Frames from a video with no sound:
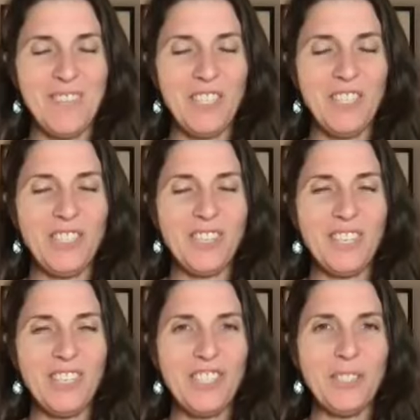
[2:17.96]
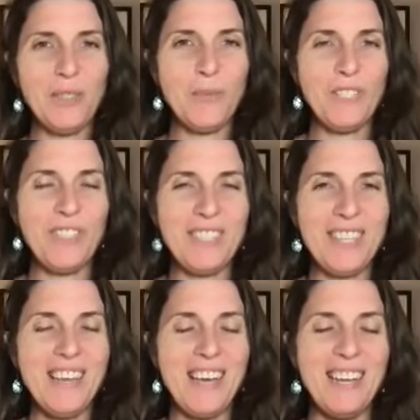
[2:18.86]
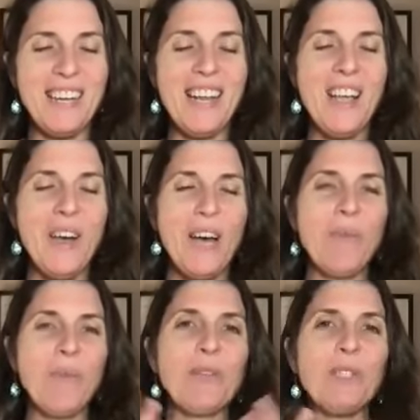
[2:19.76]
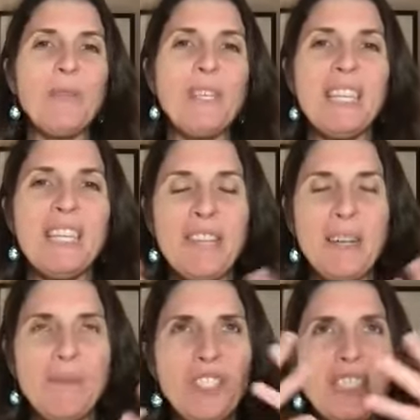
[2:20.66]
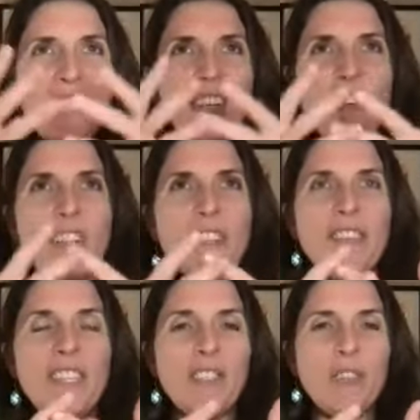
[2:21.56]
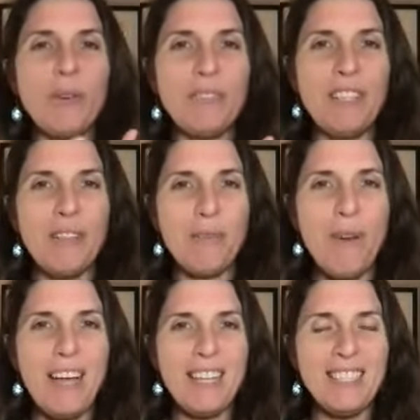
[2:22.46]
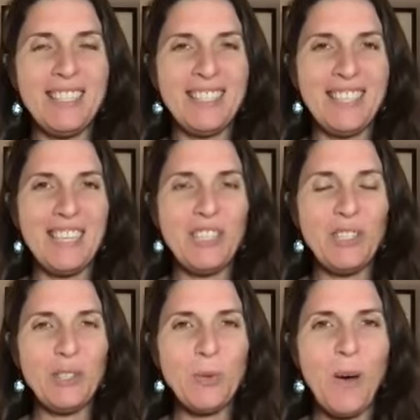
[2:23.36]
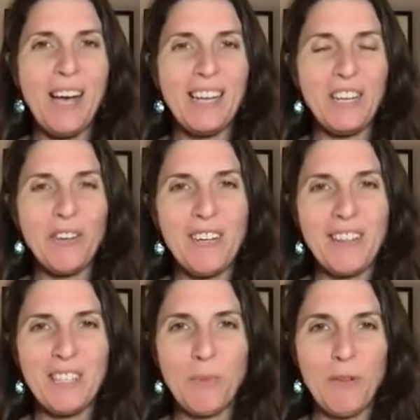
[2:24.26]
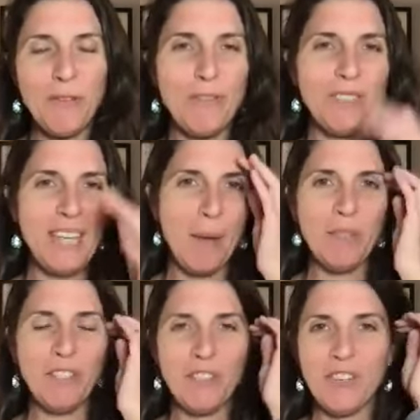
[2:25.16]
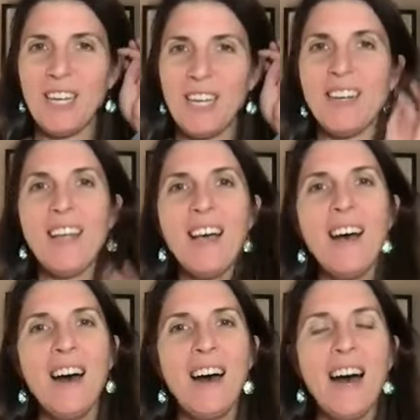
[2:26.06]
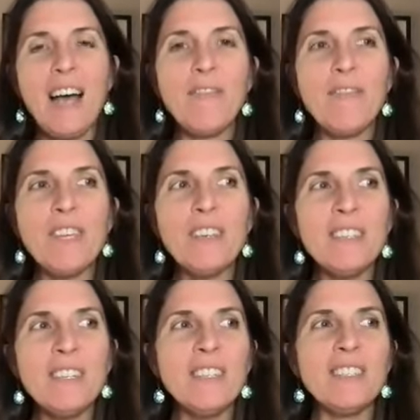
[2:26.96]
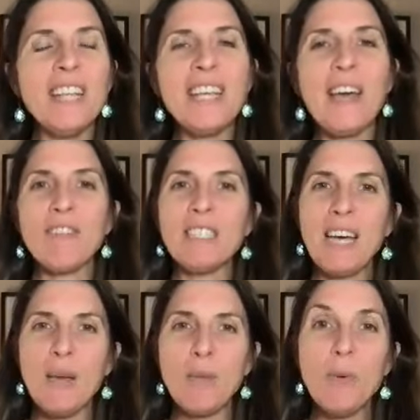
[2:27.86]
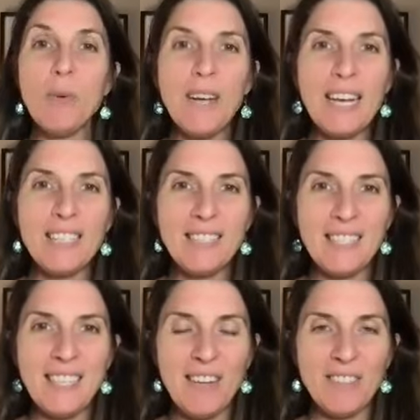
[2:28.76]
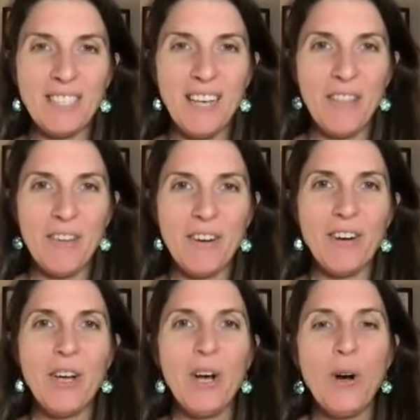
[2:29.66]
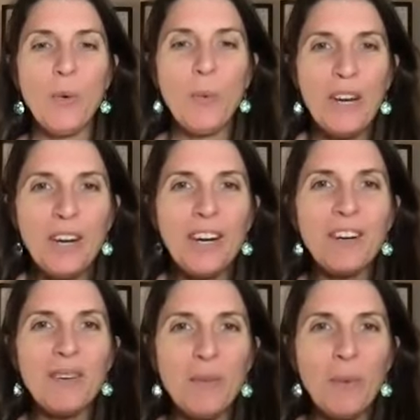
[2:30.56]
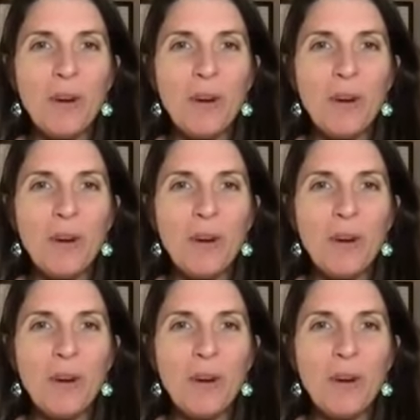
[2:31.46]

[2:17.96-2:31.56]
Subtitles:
I just got chills when you said that. And when you're speaking of it, I'm just seeing all of these golden threads intertwine and create this beautiful tapestry. And I feel like every time you and I sit down together, we're